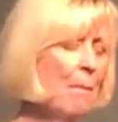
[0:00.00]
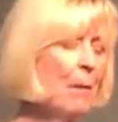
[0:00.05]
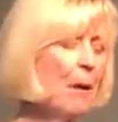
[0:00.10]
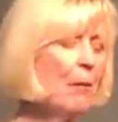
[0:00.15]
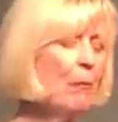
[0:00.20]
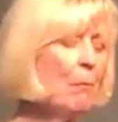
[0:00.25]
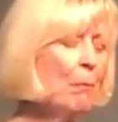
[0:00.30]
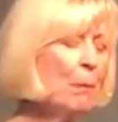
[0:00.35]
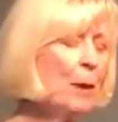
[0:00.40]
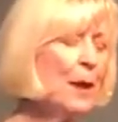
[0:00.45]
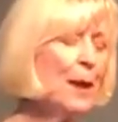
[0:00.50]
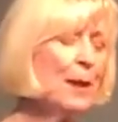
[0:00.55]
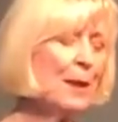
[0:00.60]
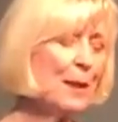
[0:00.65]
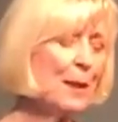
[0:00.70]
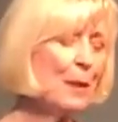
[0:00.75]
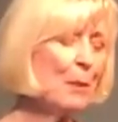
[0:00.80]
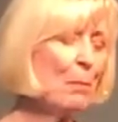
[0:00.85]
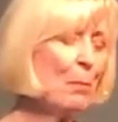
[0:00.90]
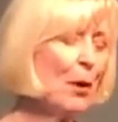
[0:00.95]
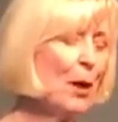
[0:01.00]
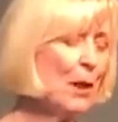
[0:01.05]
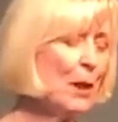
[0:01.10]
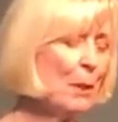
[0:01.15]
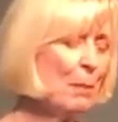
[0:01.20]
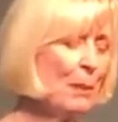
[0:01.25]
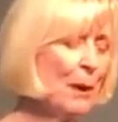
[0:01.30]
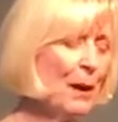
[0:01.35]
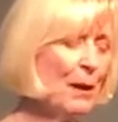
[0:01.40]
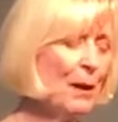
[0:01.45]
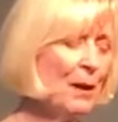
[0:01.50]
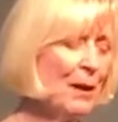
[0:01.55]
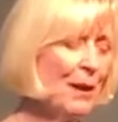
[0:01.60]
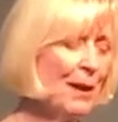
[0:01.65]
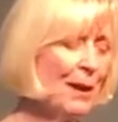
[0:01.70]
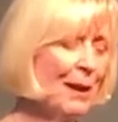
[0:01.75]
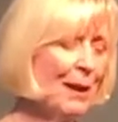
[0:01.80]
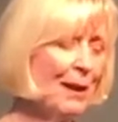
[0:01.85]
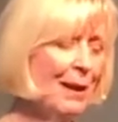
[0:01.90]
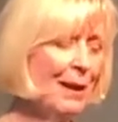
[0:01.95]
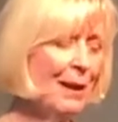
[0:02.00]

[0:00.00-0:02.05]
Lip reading: of peace and prosperity,